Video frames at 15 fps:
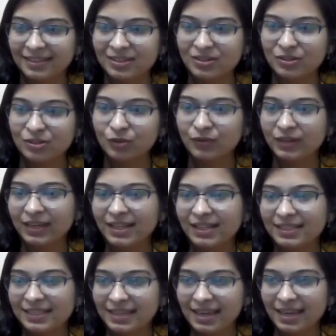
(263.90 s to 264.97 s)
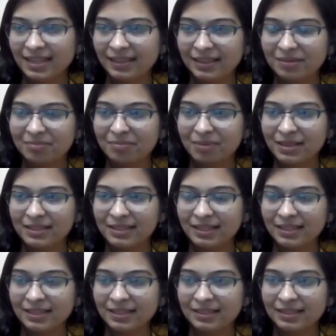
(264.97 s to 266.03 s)
So we can see the bus
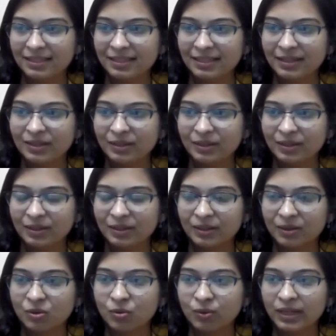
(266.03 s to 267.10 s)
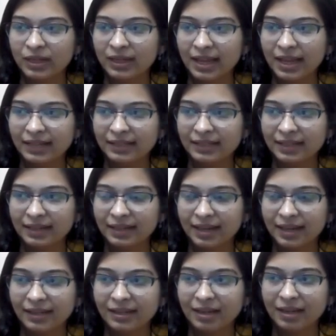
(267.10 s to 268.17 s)
is going and then
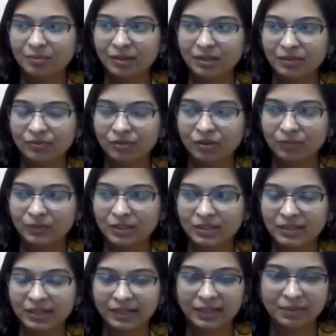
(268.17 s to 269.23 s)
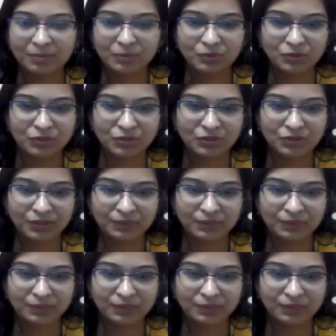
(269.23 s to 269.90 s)
again coming from the starting position.